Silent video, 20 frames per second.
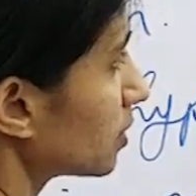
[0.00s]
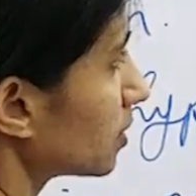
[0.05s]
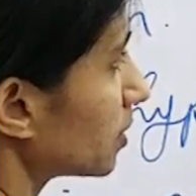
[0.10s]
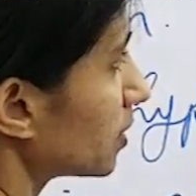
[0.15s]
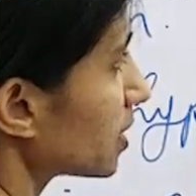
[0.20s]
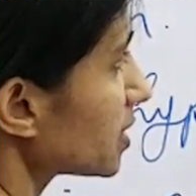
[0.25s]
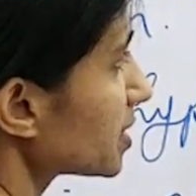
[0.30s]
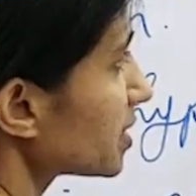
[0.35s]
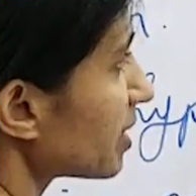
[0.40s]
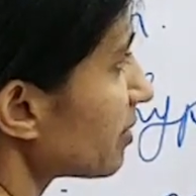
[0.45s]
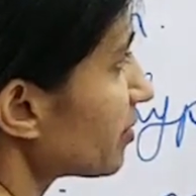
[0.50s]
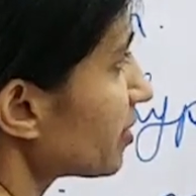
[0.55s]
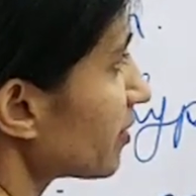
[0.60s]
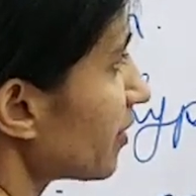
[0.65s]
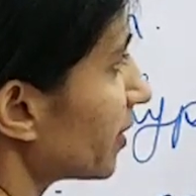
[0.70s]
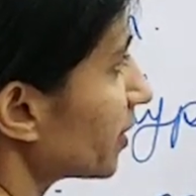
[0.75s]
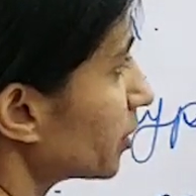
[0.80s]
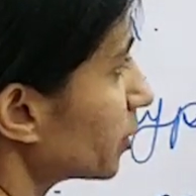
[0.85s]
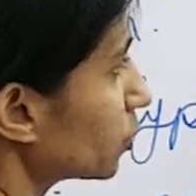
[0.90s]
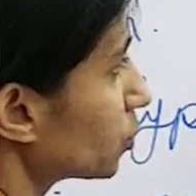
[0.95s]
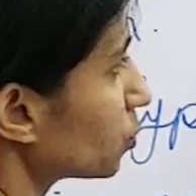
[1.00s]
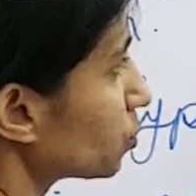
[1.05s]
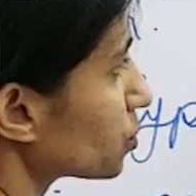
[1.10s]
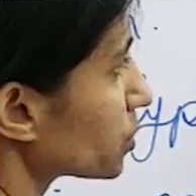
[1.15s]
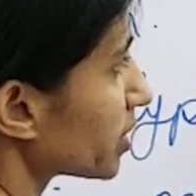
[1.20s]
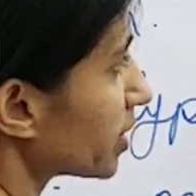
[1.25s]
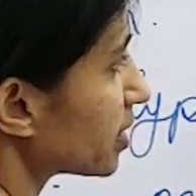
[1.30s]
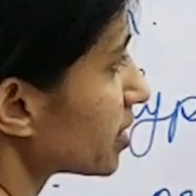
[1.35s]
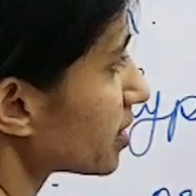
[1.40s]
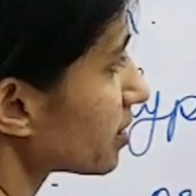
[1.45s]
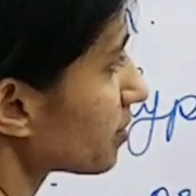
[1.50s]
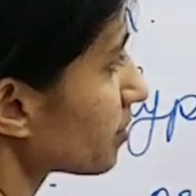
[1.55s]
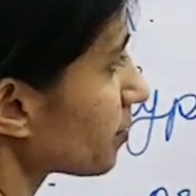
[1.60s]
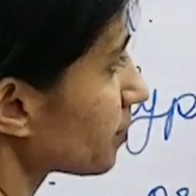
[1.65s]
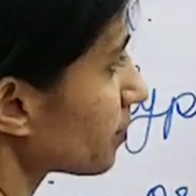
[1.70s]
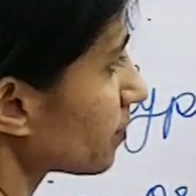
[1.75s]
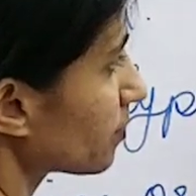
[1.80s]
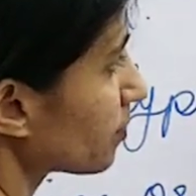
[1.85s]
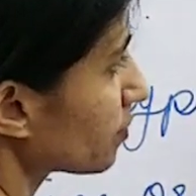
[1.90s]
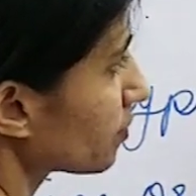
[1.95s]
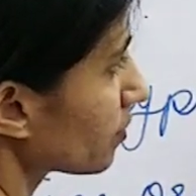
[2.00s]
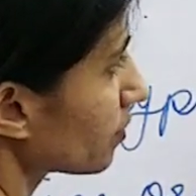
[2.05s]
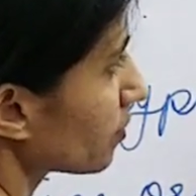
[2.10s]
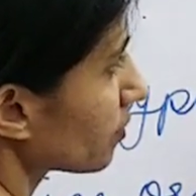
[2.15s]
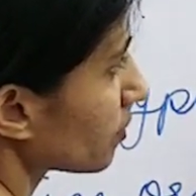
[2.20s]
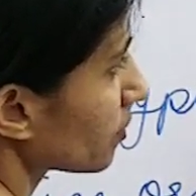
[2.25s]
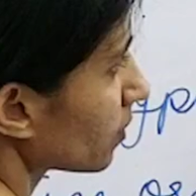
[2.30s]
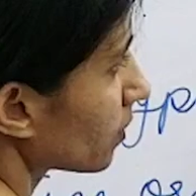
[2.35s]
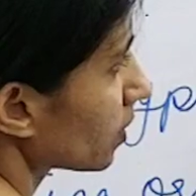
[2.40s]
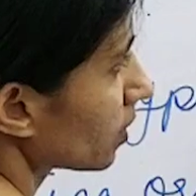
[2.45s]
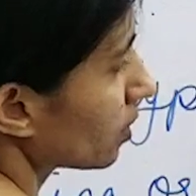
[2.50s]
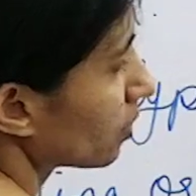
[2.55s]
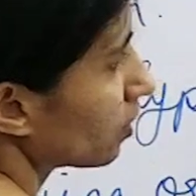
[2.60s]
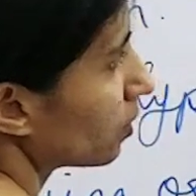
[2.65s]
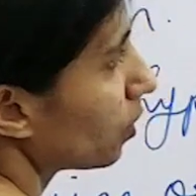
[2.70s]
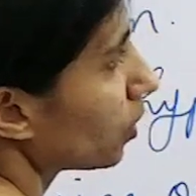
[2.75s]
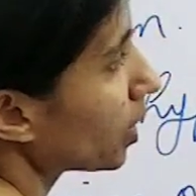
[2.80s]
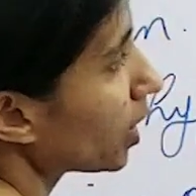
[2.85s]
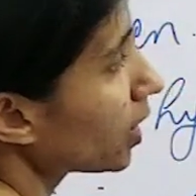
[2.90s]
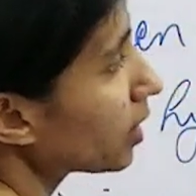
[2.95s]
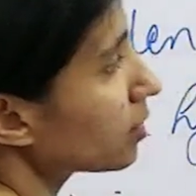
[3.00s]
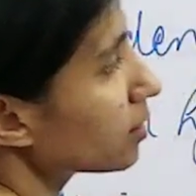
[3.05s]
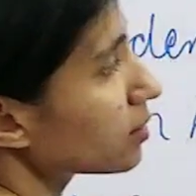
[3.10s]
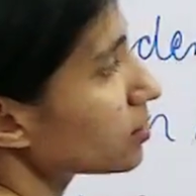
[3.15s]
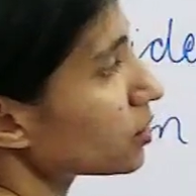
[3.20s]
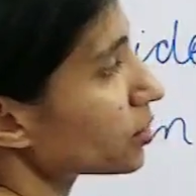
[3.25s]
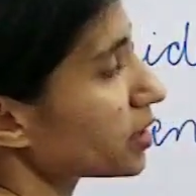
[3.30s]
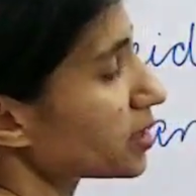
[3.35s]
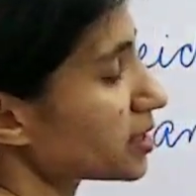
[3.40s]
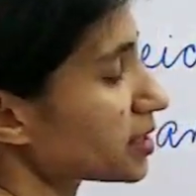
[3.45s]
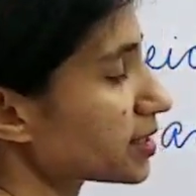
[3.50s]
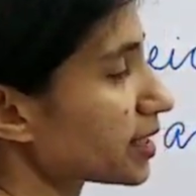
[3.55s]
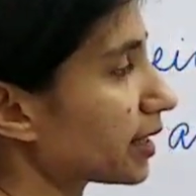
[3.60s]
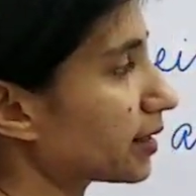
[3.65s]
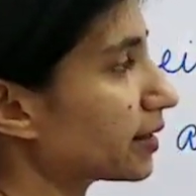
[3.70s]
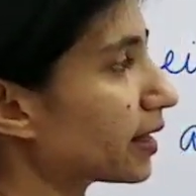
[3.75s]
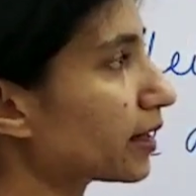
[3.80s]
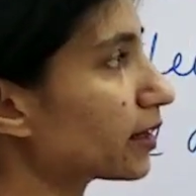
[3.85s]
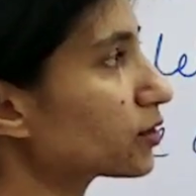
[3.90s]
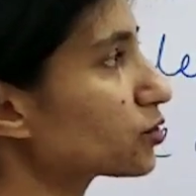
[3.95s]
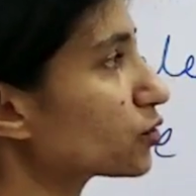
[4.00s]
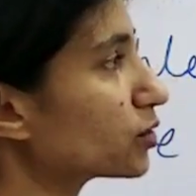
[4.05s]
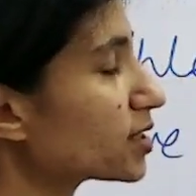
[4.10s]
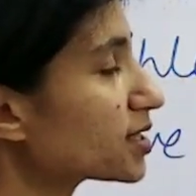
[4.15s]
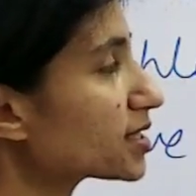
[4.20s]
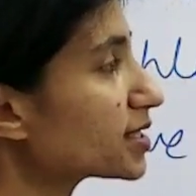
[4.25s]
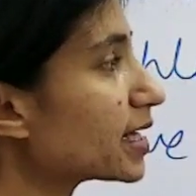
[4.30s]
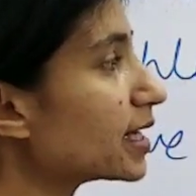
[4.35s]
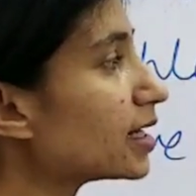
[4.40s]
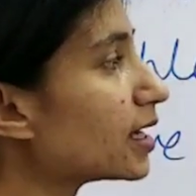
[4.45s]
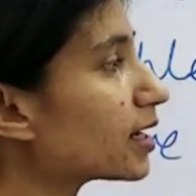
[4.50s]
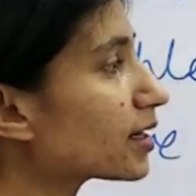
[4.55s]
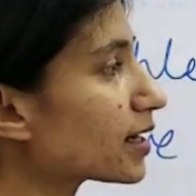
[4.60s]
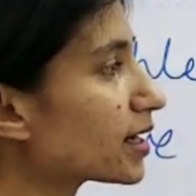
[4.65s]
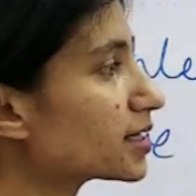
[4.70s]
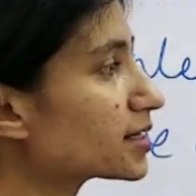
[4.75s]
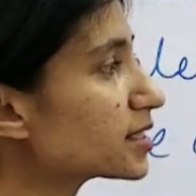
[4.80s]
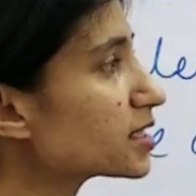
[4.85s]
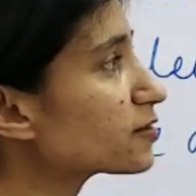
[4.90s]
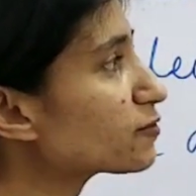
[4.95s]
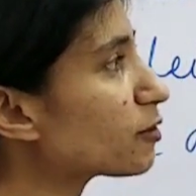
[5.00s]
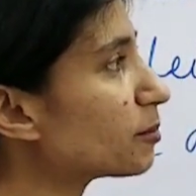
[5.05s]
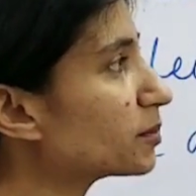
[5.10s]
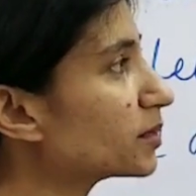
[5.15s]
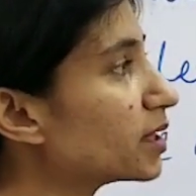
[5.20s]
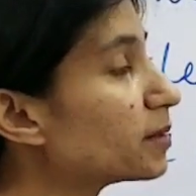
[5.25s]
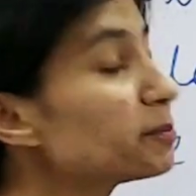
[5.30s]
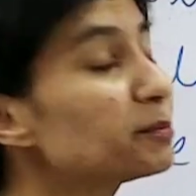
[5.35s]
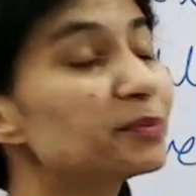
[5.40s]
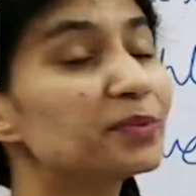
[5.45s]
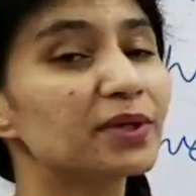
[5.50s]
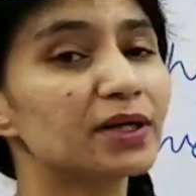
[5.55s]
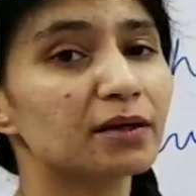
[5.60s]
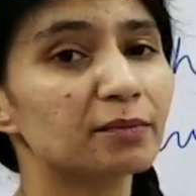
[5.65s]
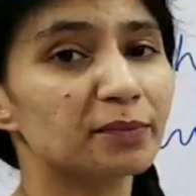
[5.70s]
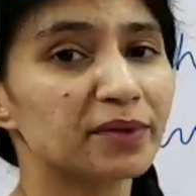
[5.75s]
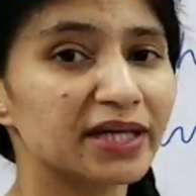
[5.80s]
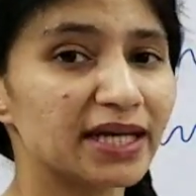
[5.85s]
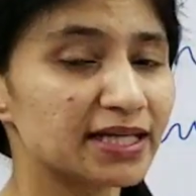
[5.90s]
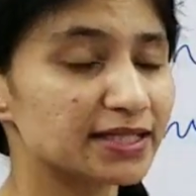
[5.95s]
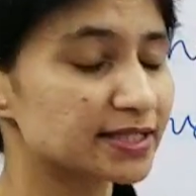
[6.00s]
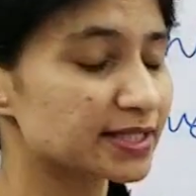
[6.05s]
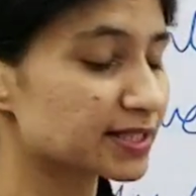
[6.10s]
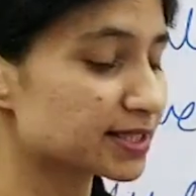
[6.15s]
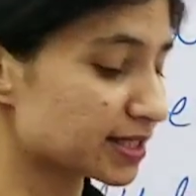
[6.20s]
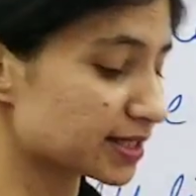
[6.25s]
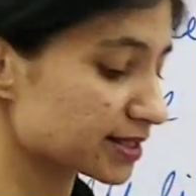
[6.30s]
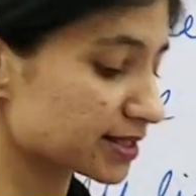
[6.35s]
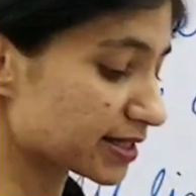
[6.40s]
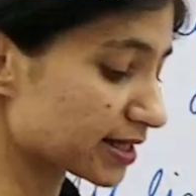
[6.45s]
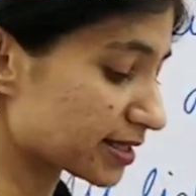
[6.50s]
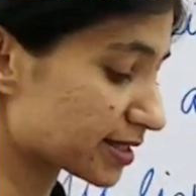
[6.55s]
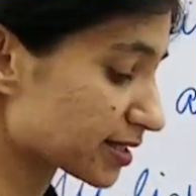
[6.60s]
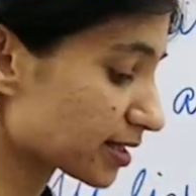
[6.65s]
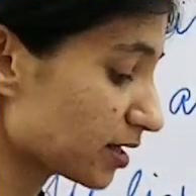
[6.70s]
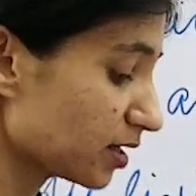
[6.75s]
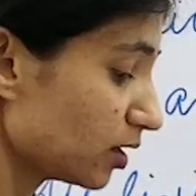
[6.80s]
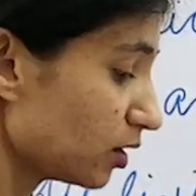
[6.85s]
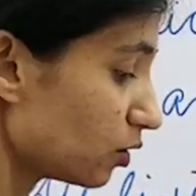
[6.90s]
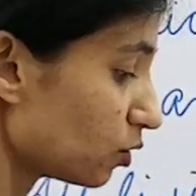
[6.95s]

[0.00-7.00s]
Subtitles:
This cell will divide into two cells. Okay, so this is like that. So the cell arises from the pre-existing cells.